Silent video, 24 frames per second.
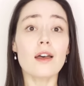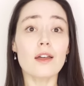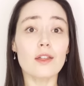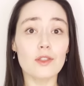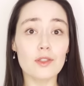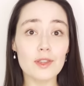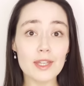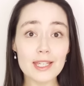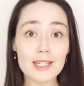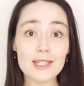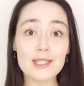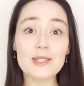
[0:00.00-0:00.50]

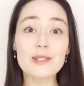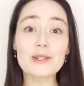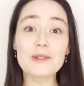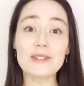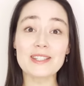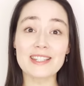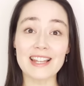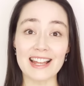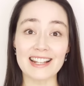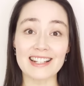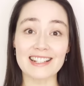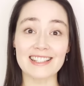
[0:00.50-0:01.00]
These 2
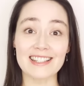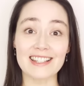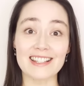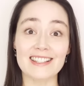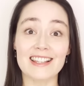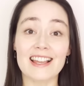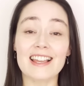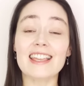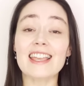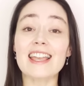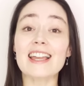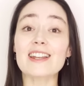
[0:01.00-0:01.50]
tenses
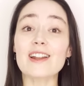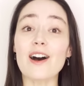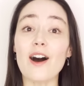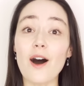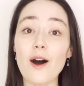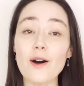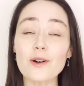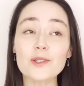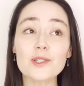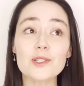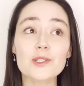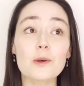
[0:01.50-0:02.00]
can
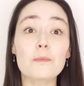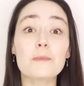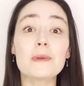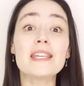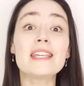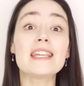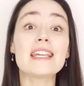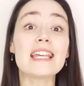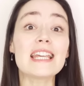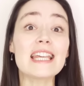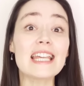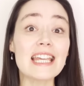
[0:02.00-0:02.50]
also
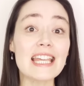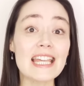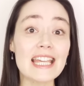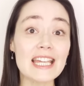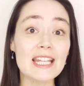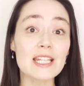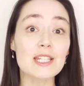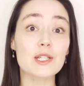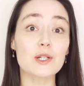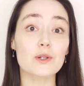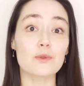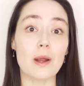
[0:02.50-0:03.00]
be
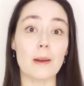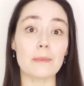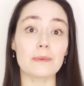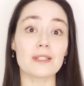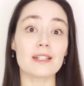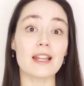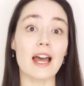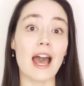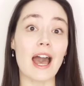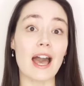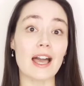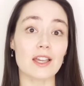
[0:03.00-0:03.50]
interrupted
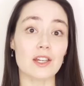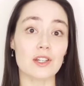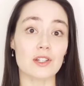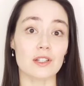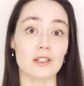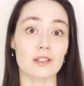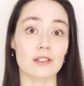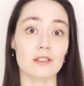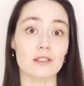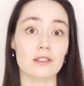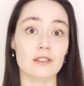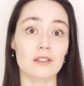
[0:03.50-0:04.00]

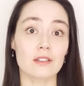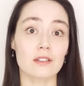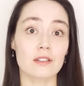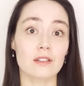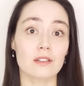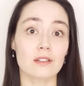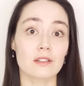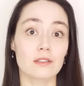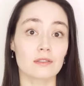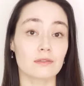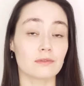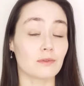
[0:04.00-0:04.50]
actions.
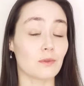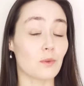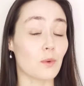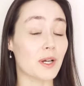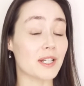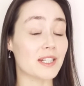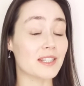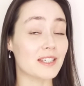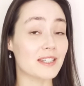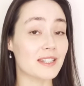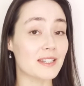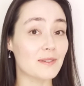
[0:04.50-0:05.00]

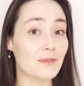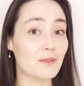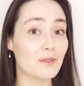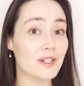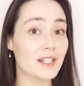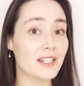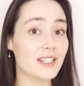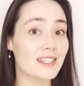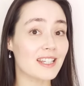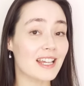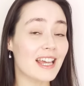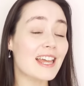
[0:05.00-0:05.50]
What's the
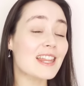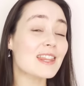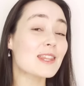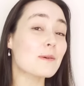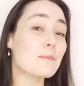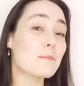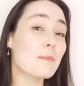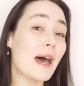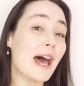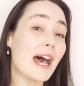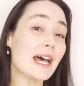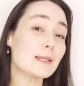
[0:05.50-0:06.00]
difference? The
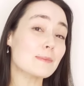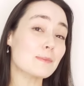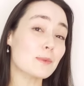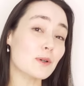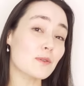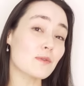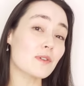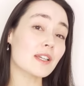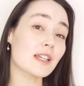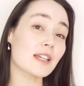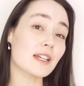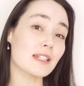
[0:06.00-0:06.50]
past
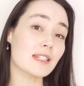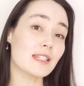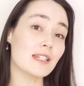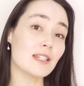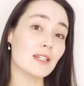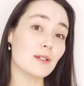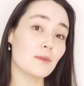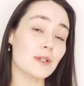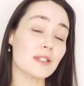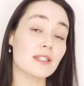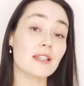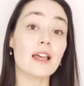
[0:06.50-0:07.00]
perfect
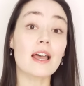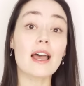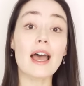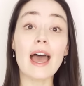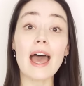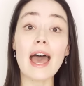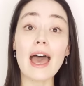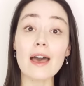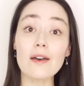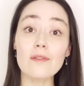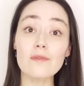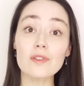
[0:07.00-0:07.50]
continuous
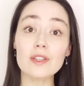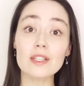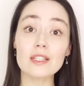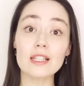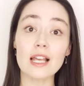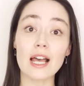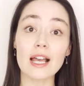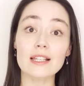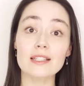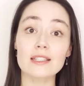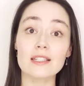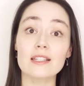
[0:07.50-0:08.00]

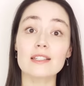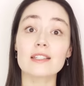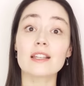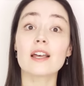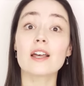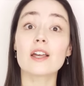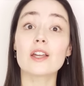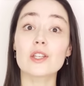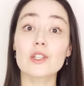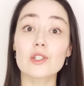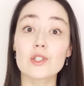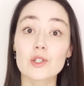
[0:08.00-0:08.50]
emphasizes
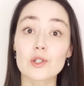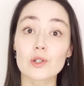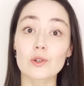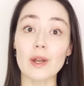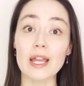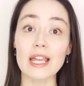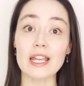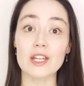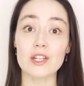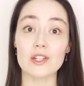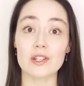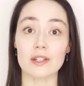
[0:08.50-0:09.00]

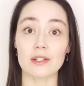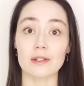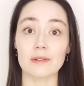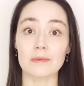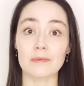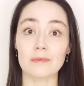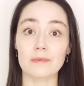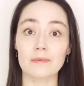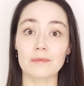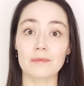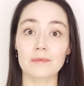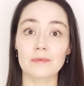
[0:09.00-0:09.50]
duration.
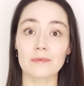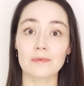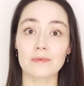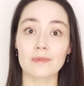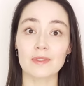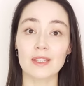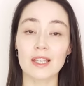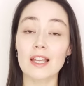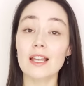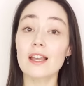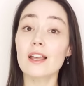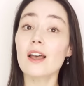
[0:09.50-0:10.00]

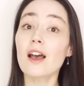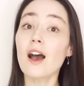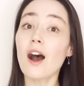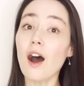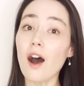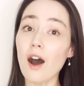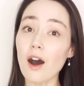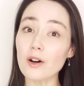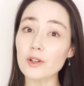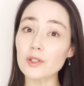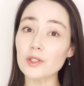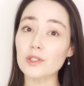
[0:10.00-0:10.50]

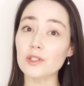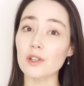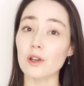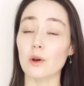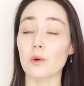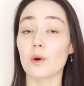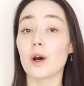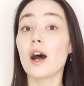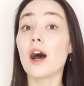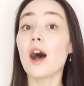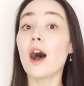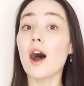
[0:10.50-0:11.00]

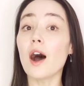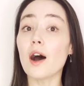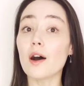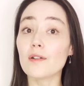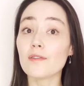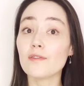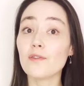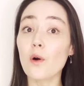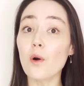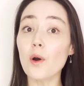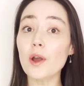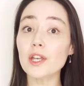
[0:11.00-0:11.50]
Also,
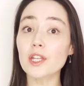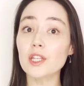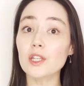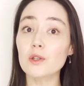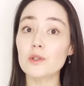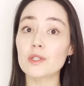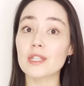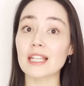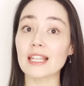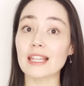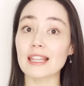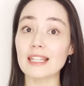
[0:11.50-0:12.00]
avoid
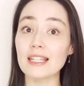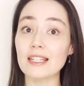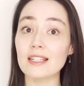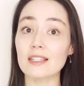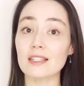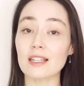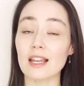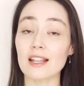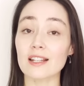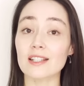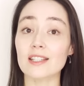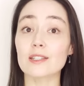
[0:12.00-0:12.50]
using these
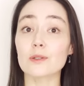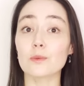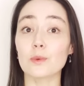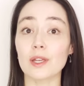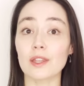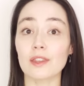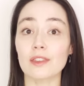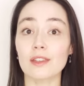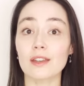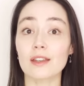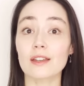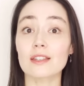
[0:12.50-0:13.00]
tenses
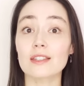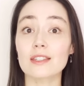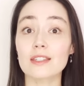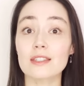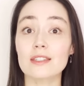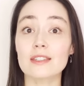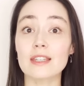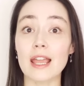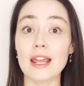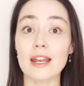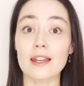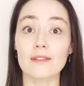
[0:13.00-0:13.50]
with
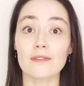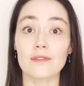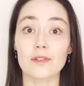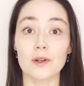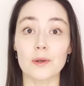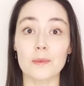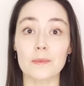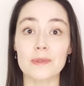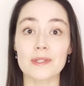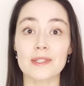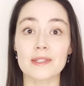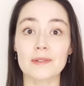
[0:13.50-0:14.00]
stative
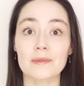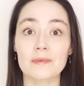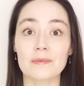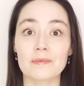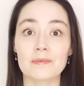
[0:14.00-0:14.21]
verbs.